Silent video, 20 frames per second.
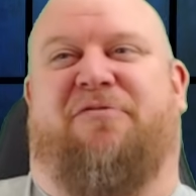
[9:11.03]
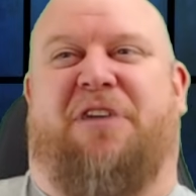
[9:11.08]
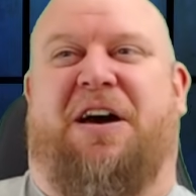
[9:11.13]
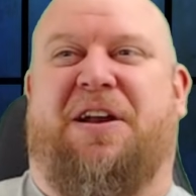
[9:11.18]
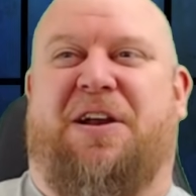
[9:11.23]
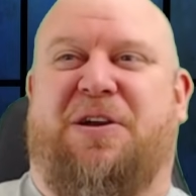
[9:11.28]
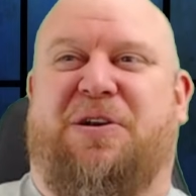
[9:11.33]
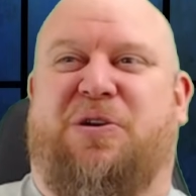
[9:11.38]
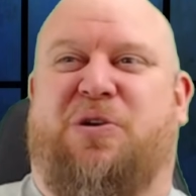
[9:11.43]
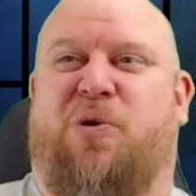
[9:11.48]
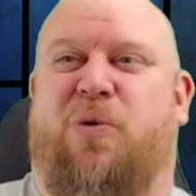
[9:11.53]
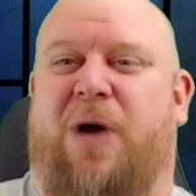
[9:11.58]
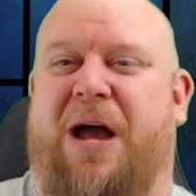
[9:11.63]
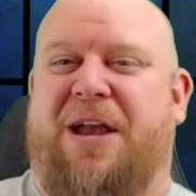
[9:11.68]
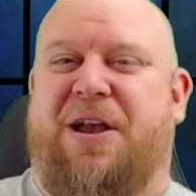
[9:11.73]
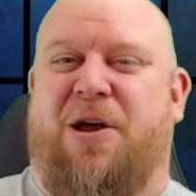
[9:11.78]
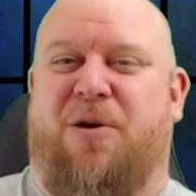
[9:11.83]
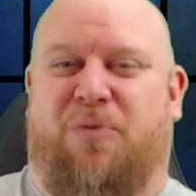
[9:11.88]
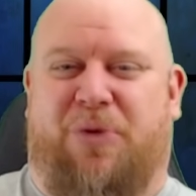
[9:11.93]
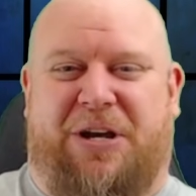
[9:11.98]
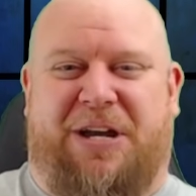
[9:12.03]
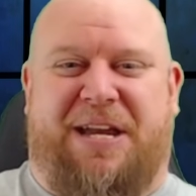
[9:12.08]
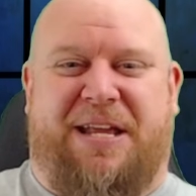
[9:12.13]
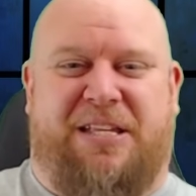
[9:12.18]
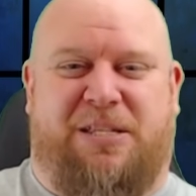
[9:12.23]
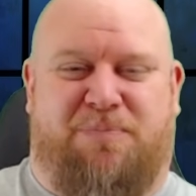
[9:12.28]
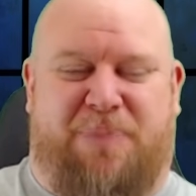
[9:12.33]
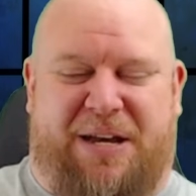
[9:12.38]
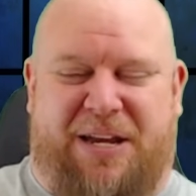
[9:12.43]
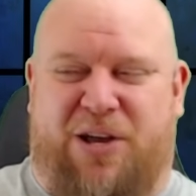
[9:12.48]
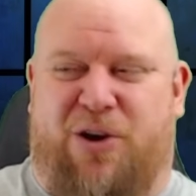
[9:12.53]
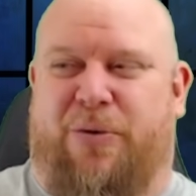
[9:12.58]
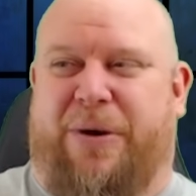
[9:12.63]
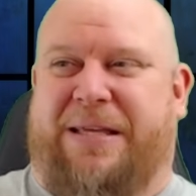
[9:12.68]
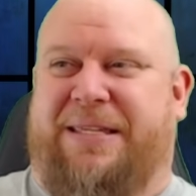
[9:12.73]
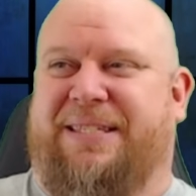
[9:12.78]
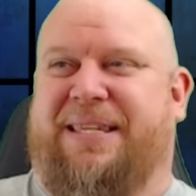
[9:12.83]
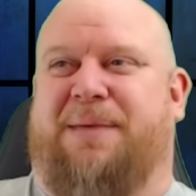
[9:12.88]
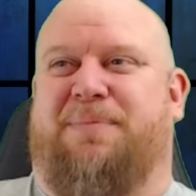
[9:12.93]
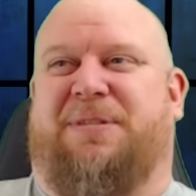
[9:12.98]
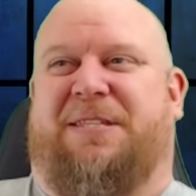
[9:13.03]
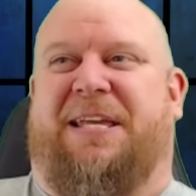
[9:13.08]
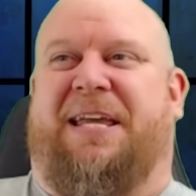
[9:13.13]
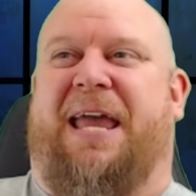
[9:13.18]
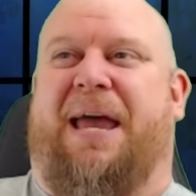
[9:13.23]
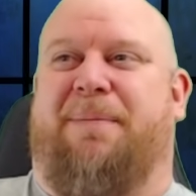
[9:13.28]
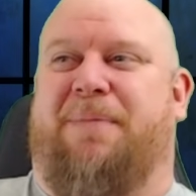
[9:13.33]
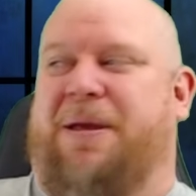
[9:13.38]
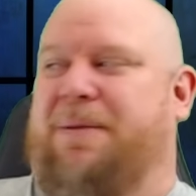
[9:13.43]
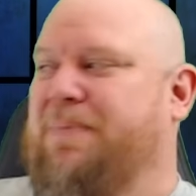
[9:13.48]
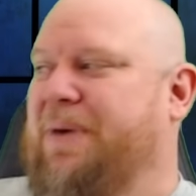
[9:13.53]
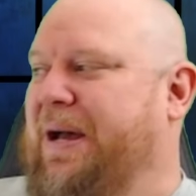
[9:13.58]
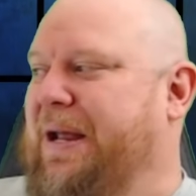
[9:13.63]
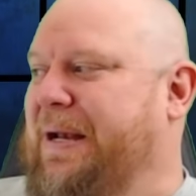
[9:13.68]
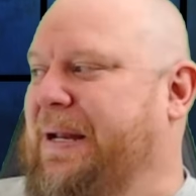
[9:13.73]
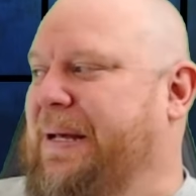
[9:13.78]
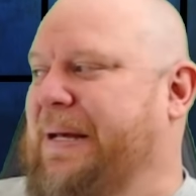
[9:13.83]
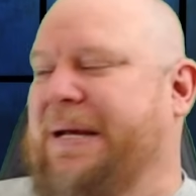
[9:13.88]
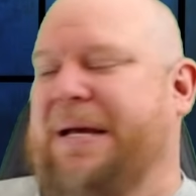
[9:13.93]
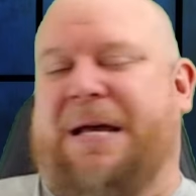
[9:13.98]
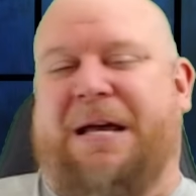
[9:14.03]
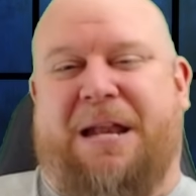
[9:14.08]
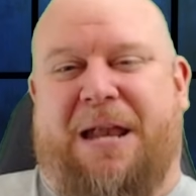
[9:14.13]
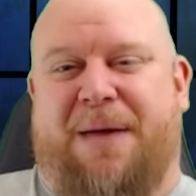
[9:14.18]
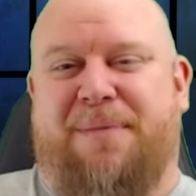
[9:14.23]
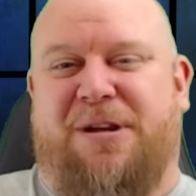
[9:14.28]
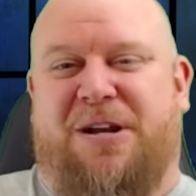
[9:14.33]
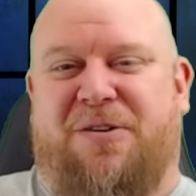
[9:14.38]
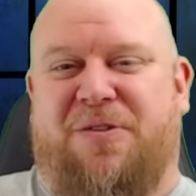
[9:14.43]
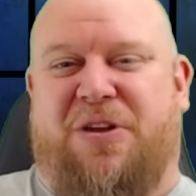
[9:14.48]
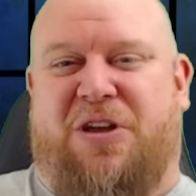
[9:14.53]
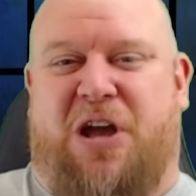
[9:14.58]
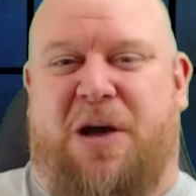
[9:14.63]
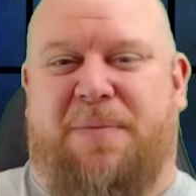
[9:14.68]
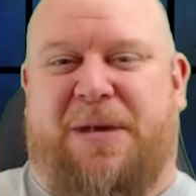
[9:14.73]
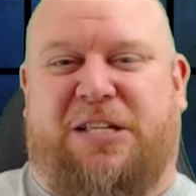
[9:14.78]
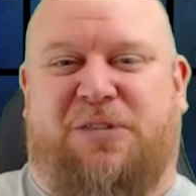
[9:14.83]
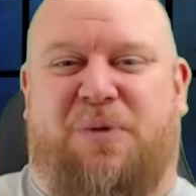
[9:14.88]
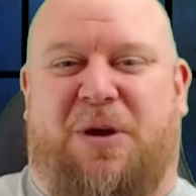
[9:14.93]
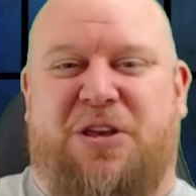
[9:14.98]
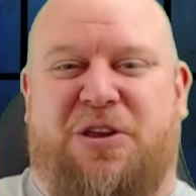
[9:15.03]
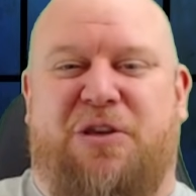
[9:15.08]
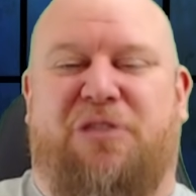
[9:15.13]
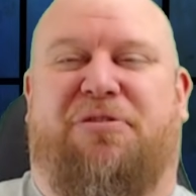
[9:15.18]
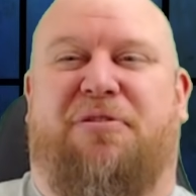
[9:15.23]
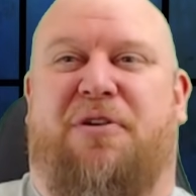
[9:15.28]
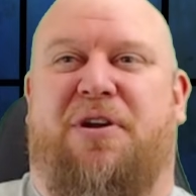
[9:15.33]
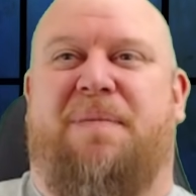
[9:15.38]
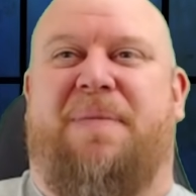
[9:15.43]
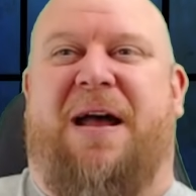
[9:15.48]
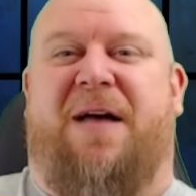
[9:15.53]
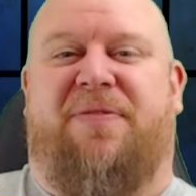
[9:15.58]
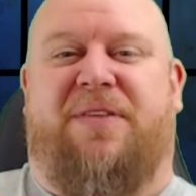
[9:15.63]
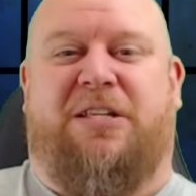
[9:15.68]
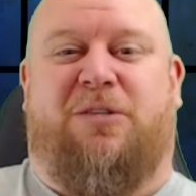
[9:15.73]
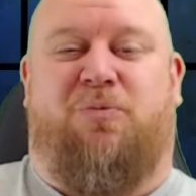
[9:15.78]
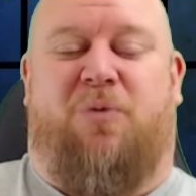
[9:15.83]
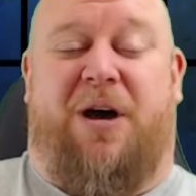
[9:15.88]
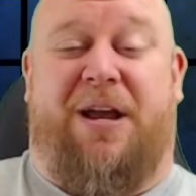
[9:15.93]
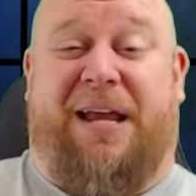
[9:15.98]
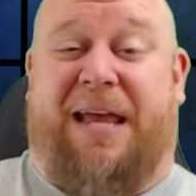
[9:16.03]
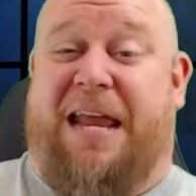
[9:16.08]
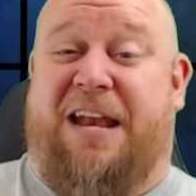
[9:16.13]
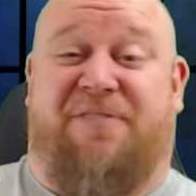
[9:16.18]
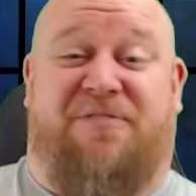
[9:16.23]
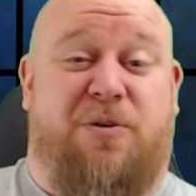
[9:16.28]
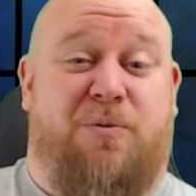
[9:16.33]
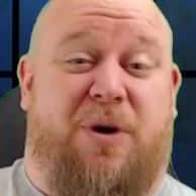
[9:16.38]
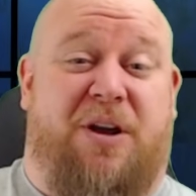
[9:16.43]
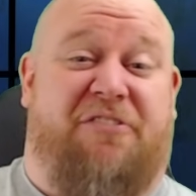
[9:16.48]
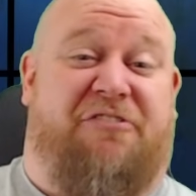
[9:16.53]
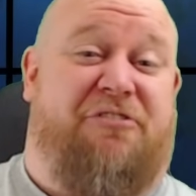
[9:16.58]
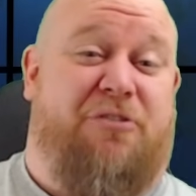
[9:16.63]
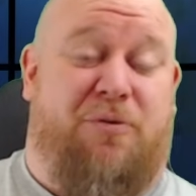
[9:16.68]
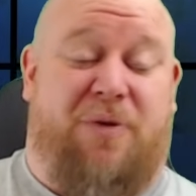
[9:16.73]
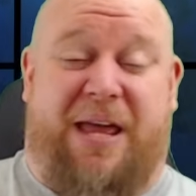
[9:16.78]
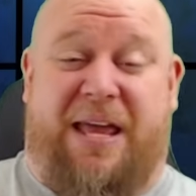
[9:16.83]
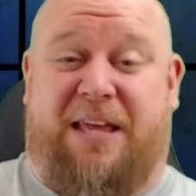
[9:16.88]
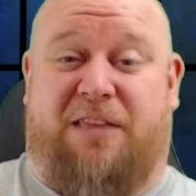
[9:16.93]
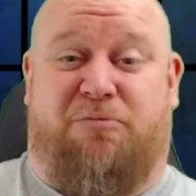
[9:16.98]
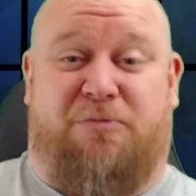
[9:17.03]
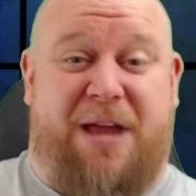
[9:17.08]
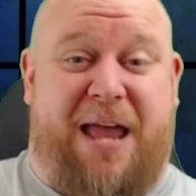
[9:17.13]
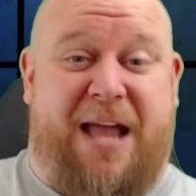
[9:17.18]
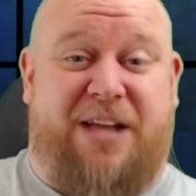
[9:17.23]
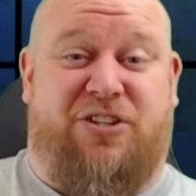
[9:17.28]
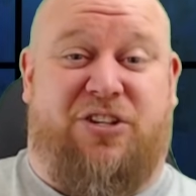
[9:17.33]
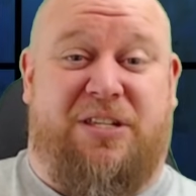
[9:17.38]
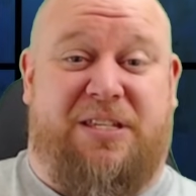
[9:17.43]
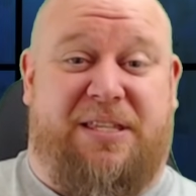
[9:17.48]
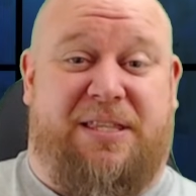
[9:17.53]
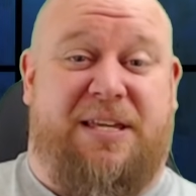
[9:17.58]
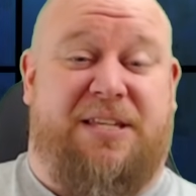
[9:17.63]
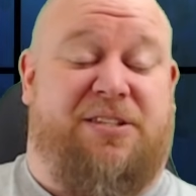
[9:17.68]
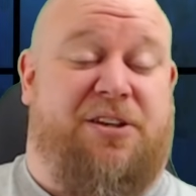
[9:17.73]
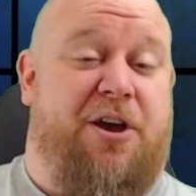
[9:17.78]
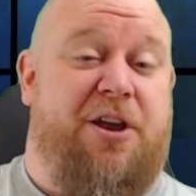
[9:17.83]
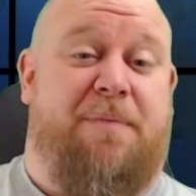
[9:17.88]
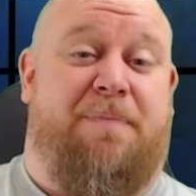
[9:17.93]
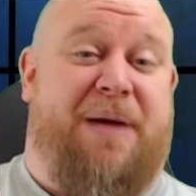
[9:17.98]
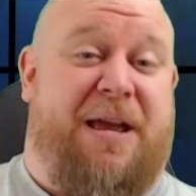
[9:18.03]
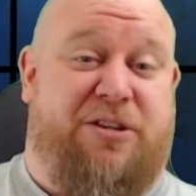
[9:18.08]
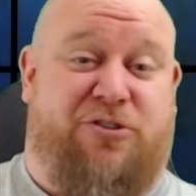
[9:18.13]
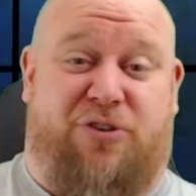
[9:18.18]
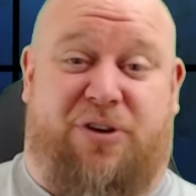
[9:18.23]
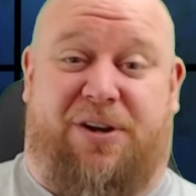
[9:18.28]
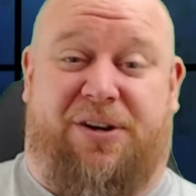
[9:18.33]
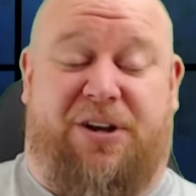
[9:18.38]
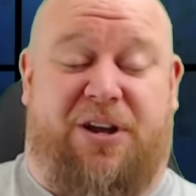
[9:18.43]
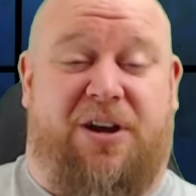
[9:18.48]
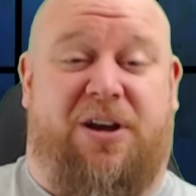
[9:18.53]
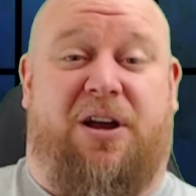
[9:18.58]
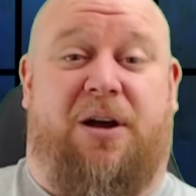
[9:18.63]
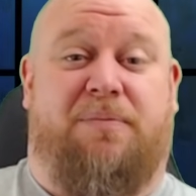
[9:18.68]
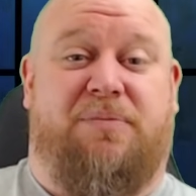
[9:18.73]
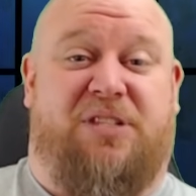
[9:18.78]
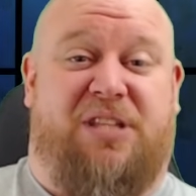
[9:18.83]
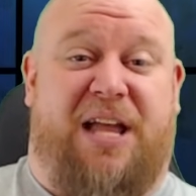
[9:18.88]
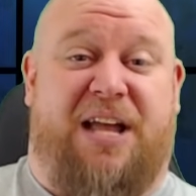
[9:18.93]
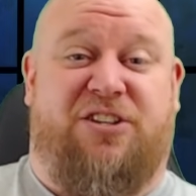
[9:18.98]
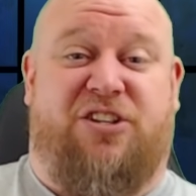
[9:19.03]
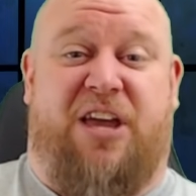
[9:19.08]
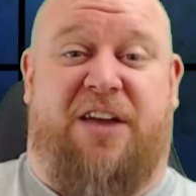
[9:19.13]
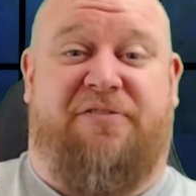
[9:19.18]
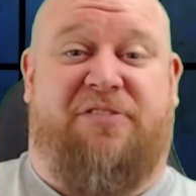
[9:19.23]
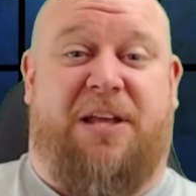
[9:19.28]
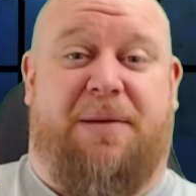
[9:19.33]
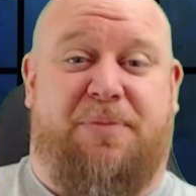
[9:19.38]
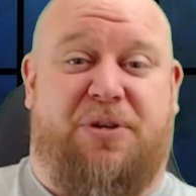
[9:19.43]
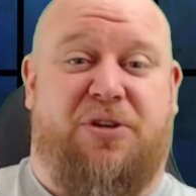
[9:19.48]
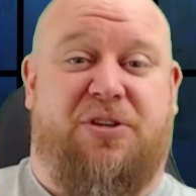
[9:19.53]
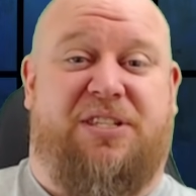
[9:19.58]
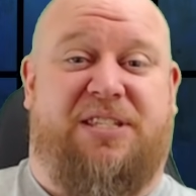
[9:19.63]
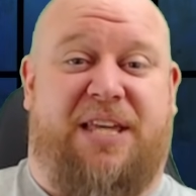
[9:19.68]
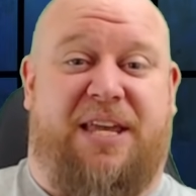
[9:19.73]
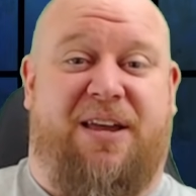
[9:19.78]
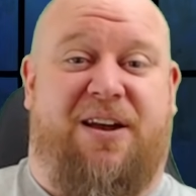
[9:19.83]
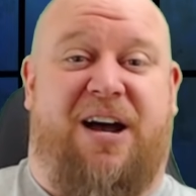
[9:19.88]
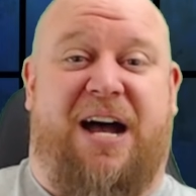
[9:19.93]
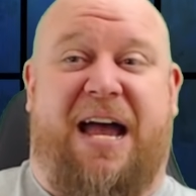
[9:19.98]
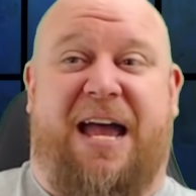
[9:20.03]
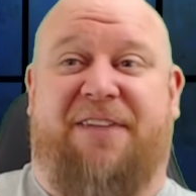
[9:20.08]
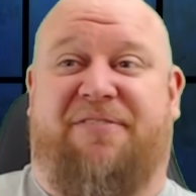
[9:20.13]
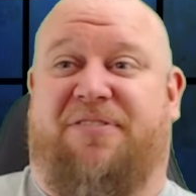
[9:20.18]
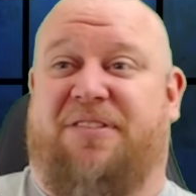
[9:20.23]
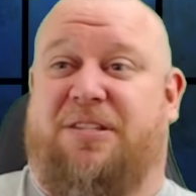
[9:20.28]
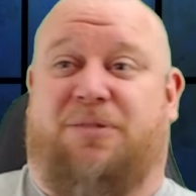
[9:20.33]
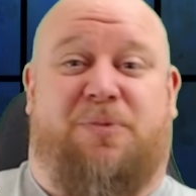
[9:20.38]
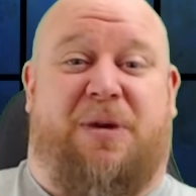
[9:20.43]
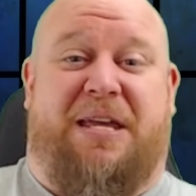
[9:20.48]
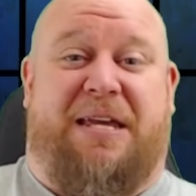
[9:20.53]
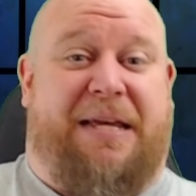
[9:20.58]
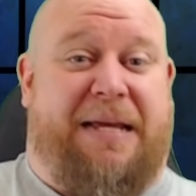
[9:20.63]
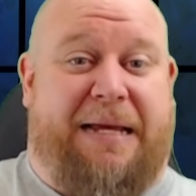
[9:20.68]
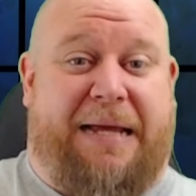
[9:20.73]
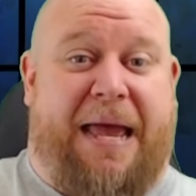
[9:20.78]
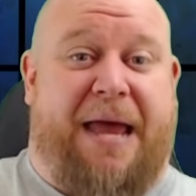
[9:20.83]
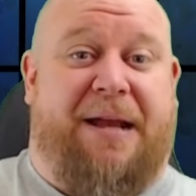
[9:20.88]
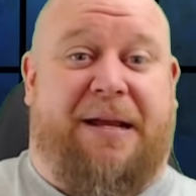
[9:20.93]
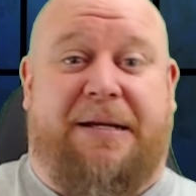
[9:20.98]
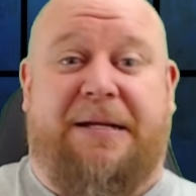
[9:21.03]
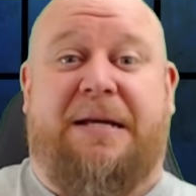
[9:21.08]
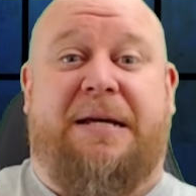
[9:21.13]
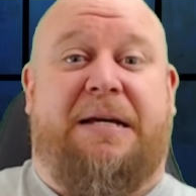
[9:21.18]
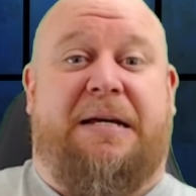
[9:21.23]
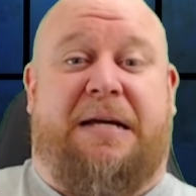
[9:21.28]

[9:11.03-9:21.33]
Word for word: I don't quite know what it is, but he always seems to get me. But let me know in the comments what you thought about this one. Again, if you want a full-length reaction to this, go to patreon dot com slash F W C I. That's where you can get it.